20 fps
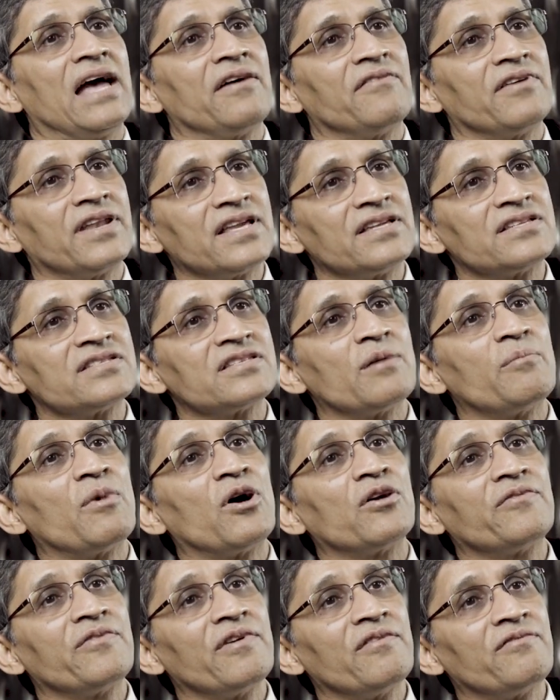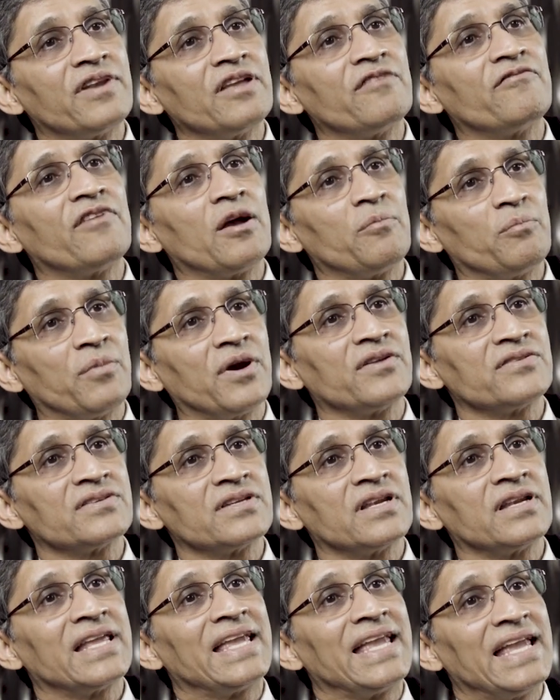average is about
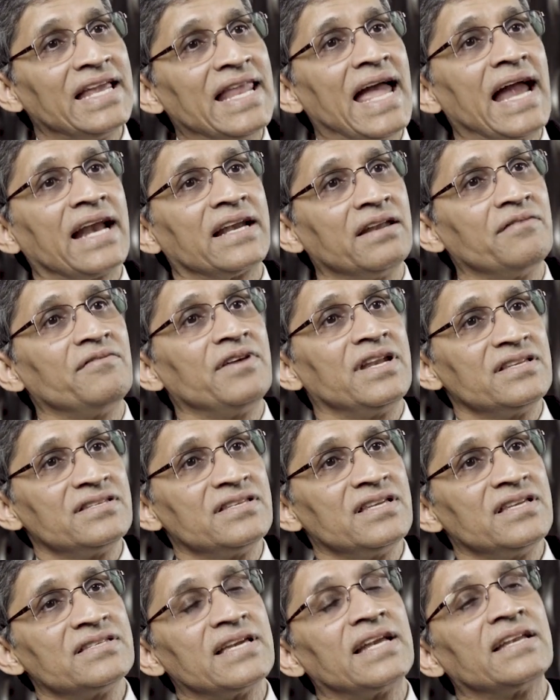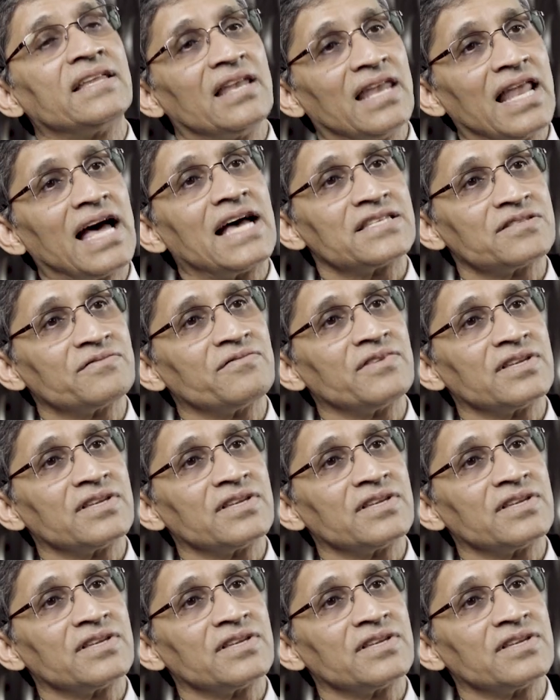55% inactive disease at the last